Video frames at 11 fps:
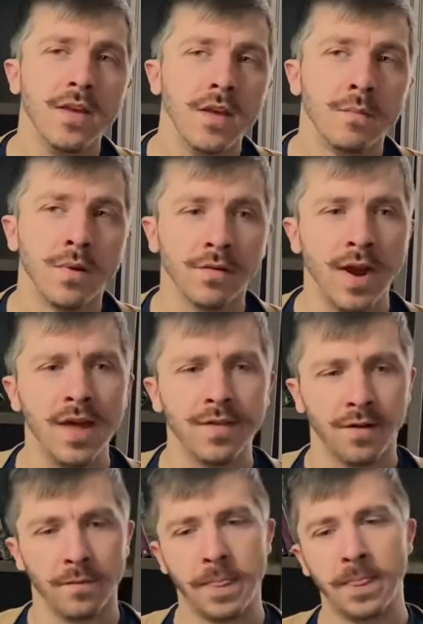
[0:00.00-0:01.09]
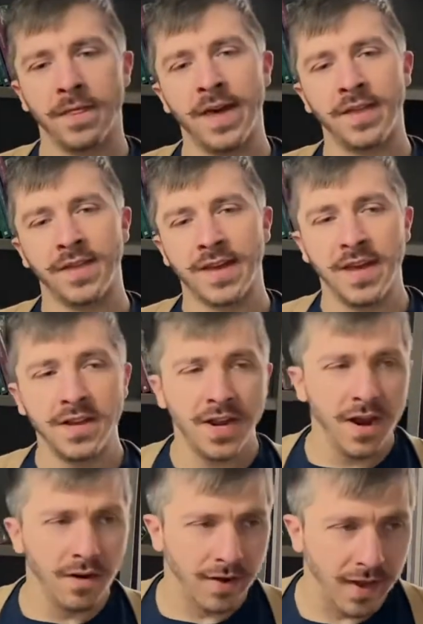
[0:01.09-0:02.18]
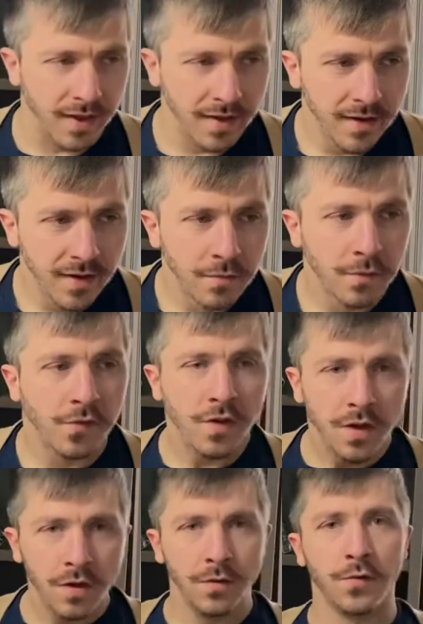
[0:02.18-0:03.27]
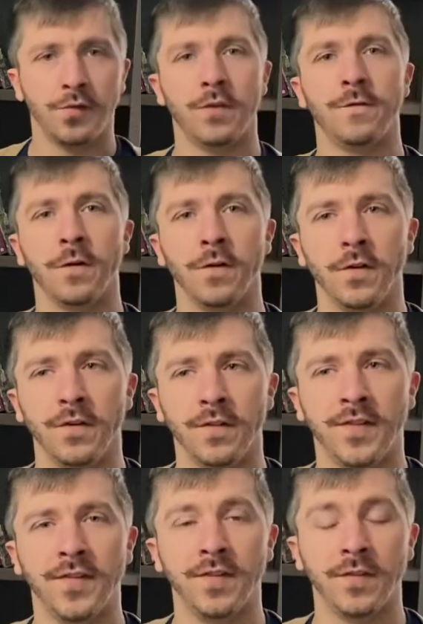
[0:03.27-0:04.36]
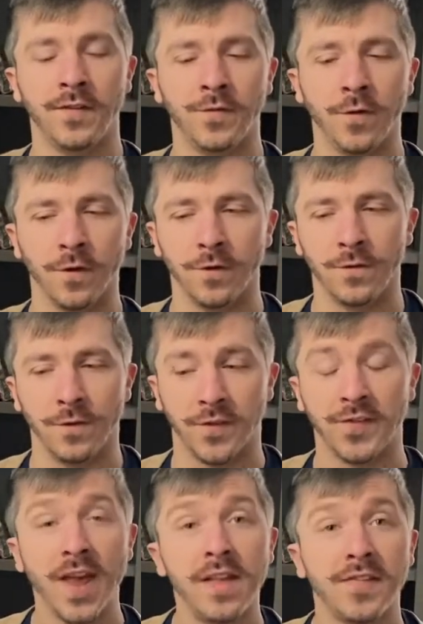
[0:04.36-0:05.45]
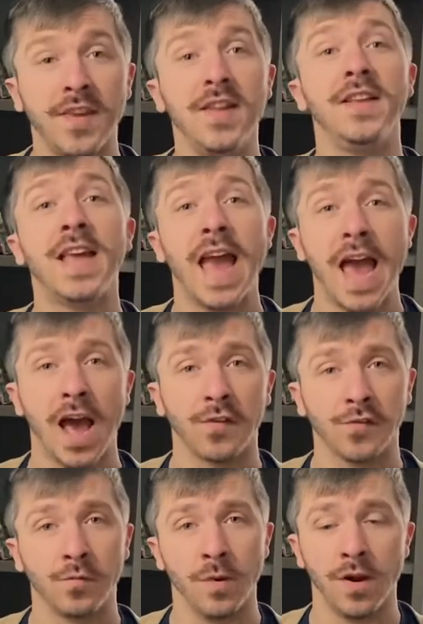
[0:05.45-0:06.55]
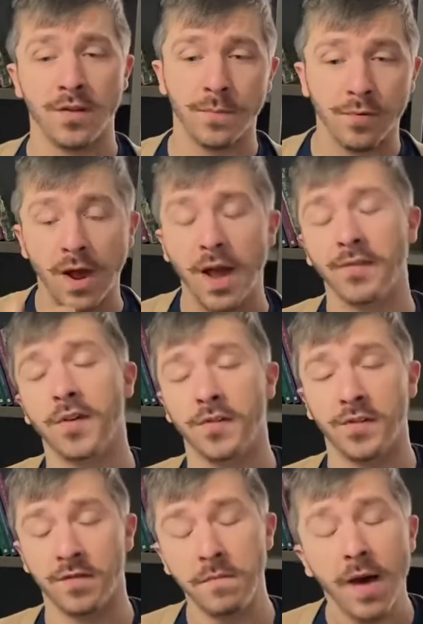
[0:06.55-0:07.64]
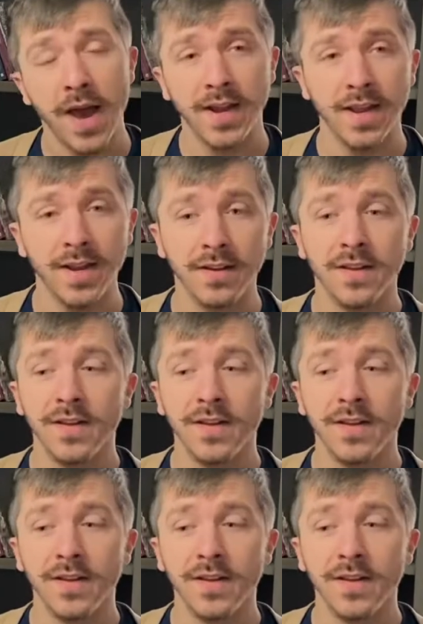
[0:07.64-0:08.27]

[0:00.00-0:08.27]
but rather that the canary was used for sensing gas, where in the process of mining,